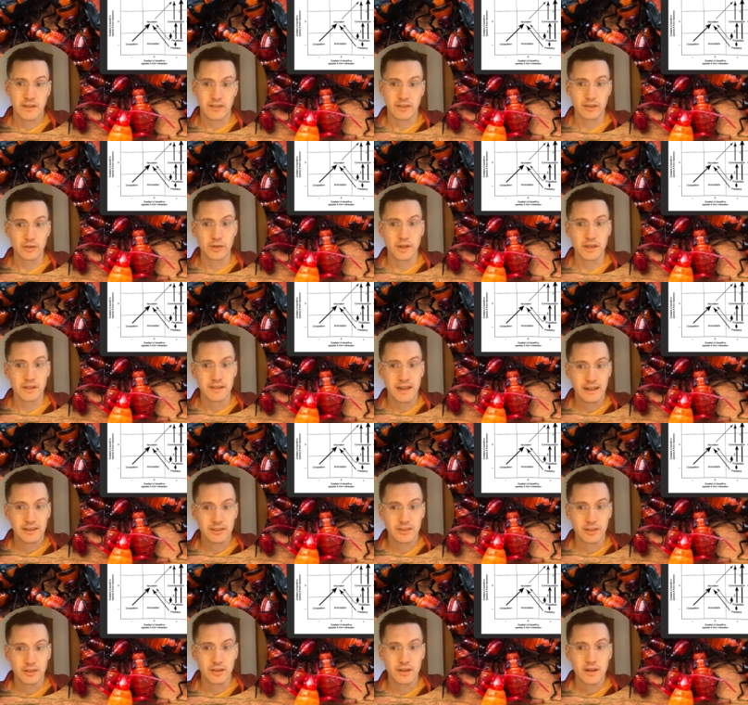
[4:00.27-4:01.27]
including
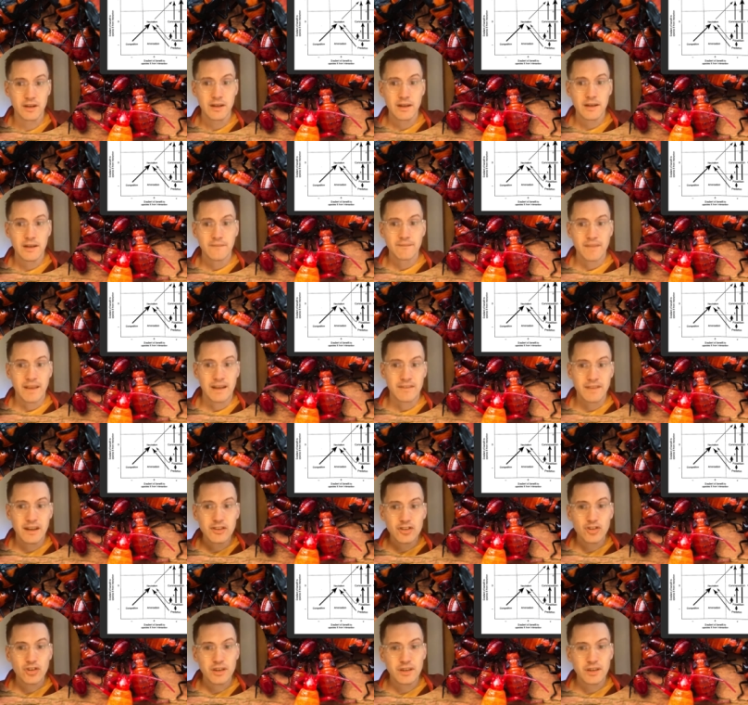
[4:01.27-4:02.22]
nectar. And eventually,